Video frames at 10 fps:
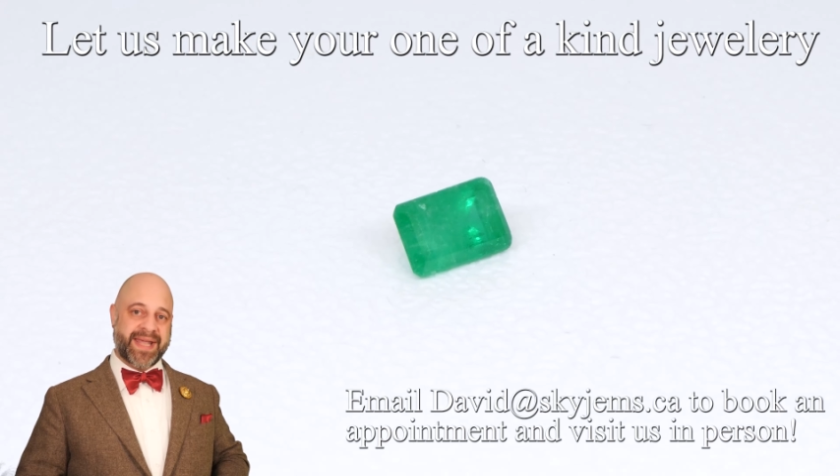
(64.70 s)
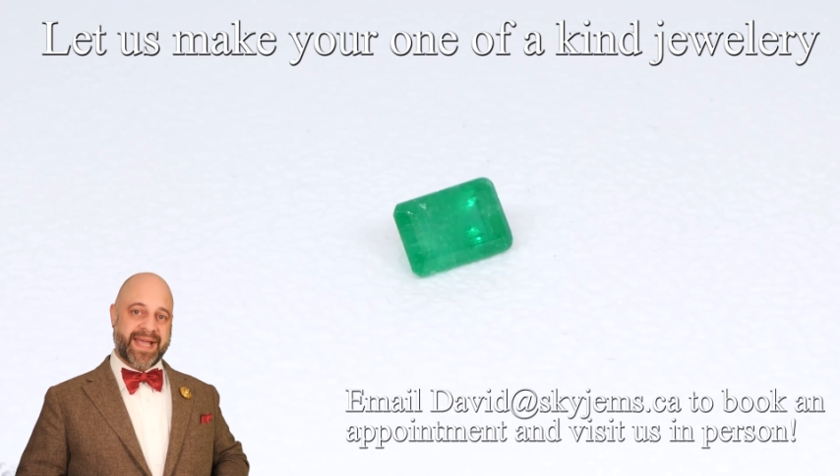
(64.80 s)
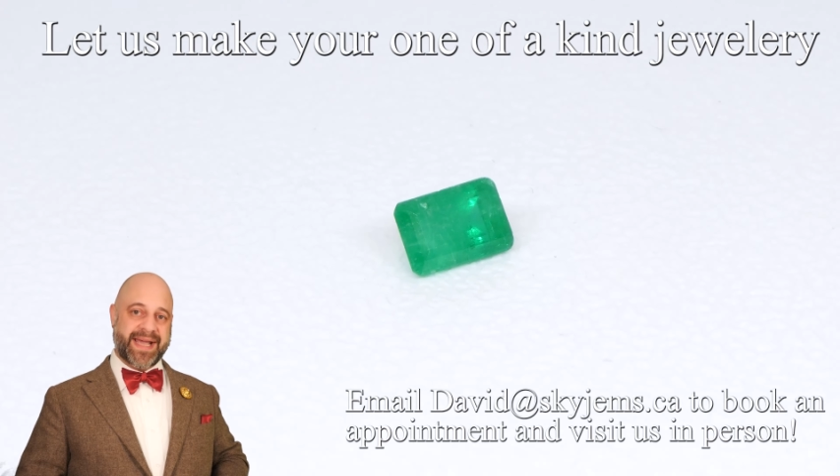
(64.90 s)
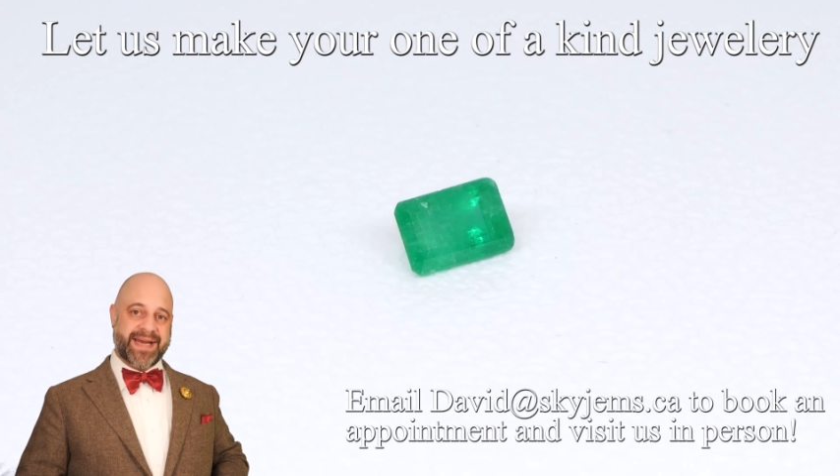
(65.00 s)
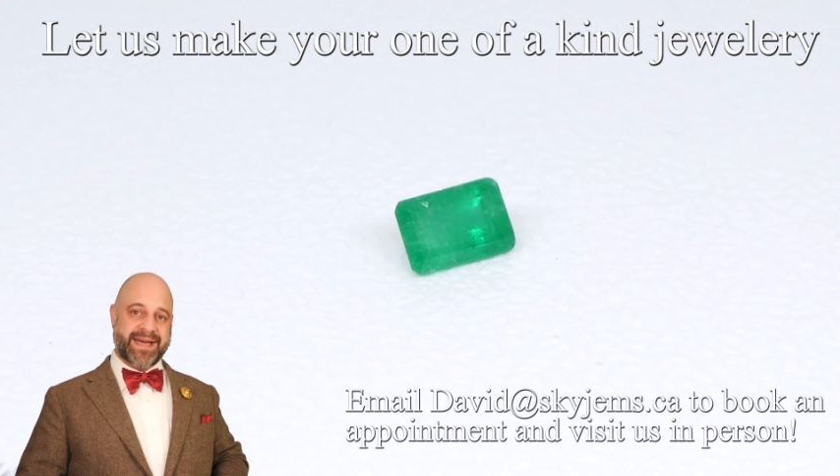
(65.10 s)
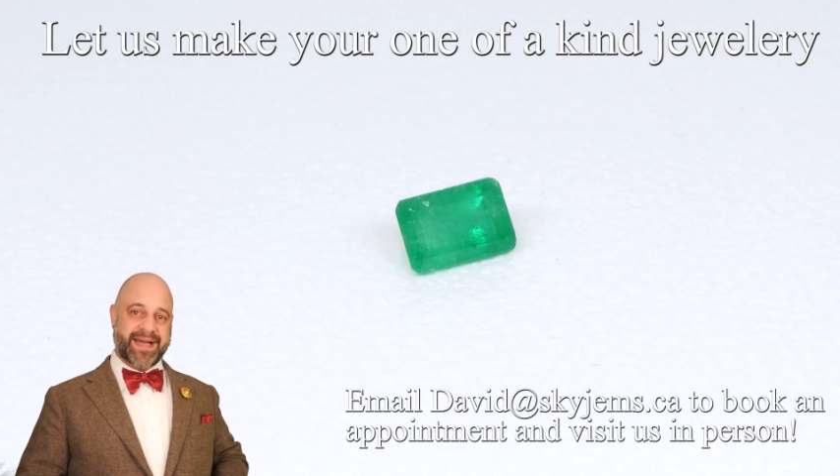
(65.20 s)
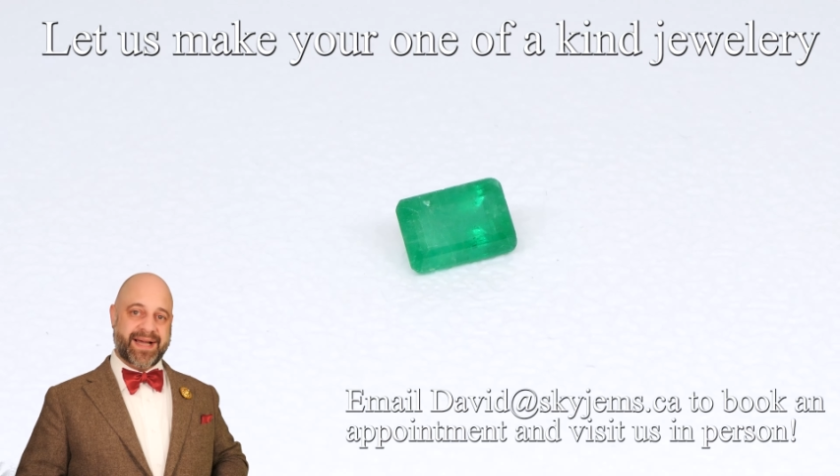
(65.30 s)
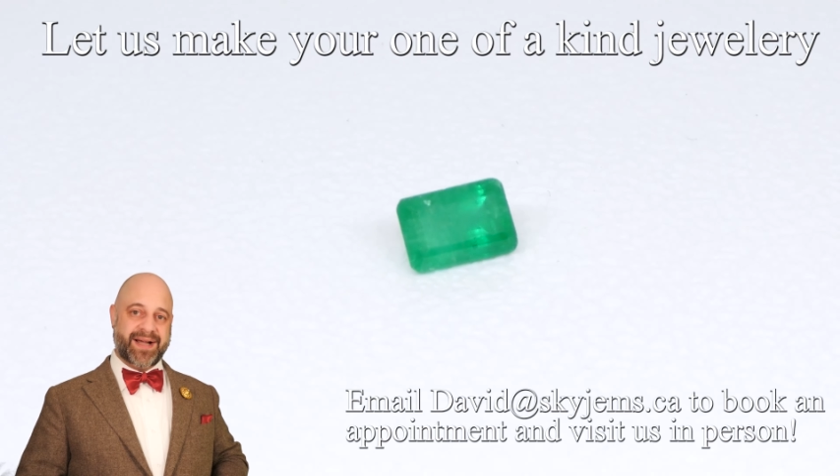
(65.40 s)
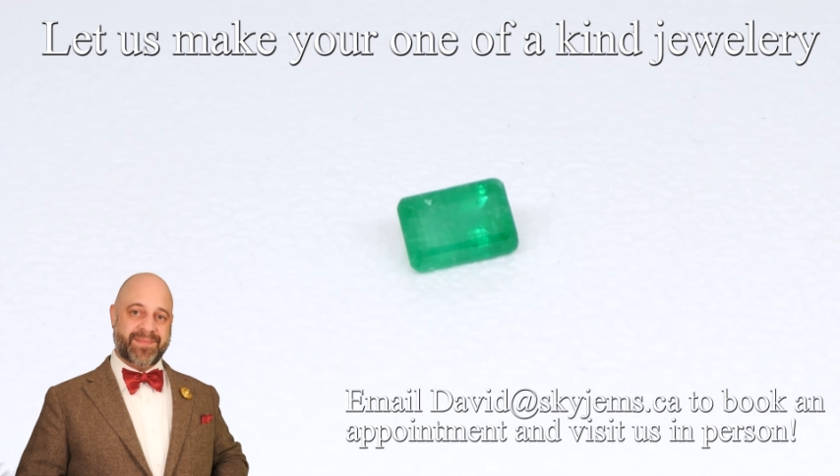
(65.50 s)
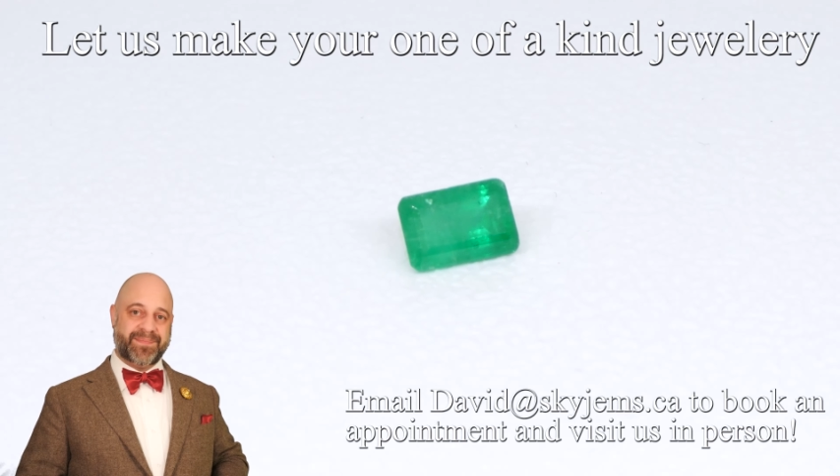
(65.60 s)
And
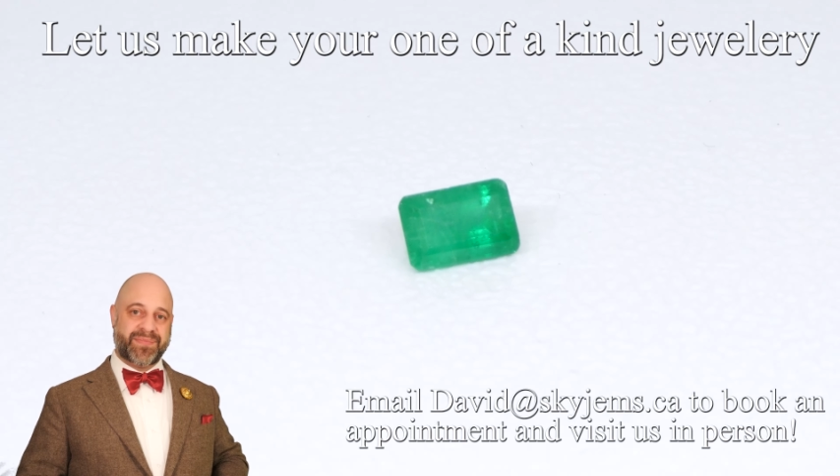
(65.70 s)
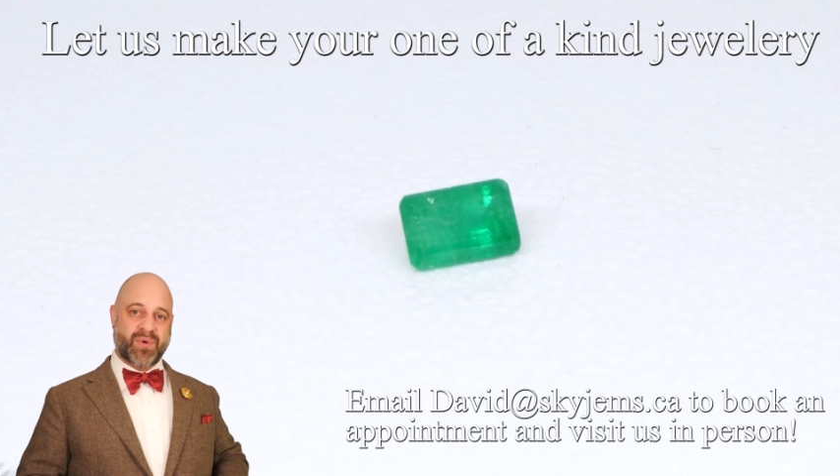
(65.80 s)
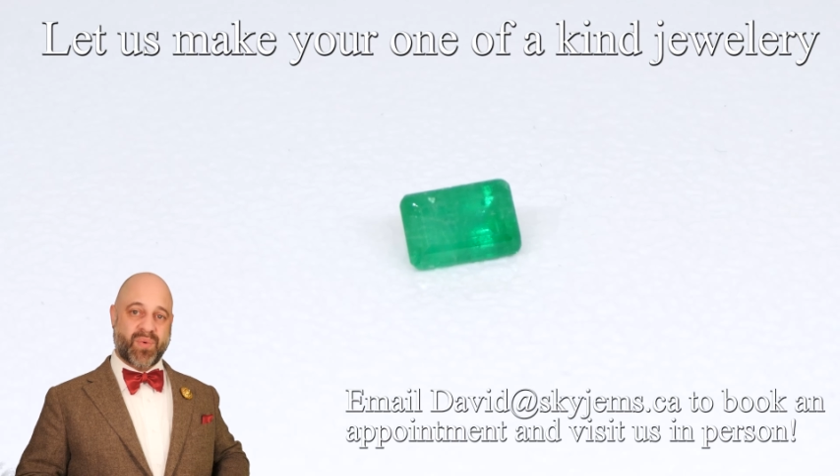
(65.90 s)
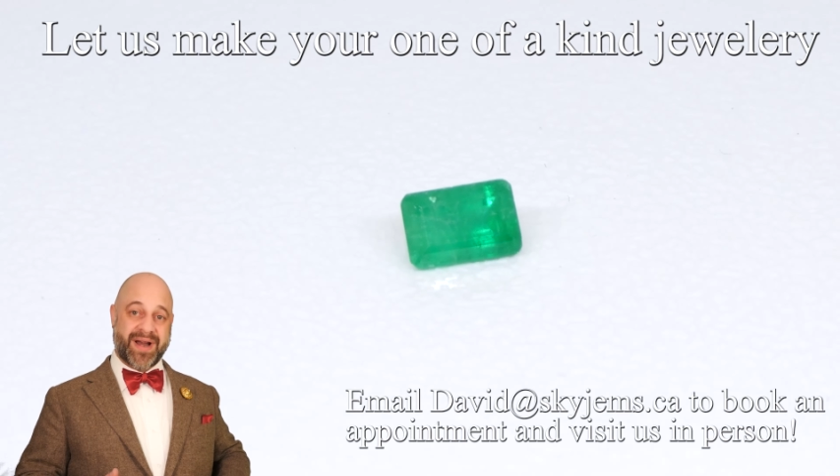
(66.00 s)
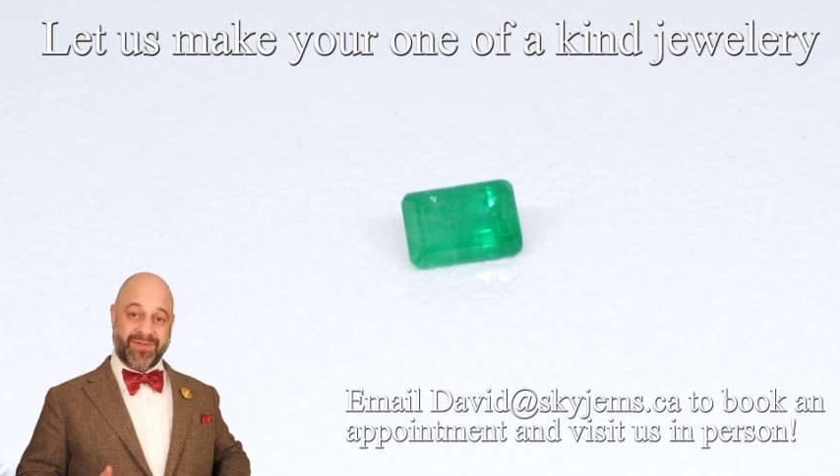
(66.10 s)
um, what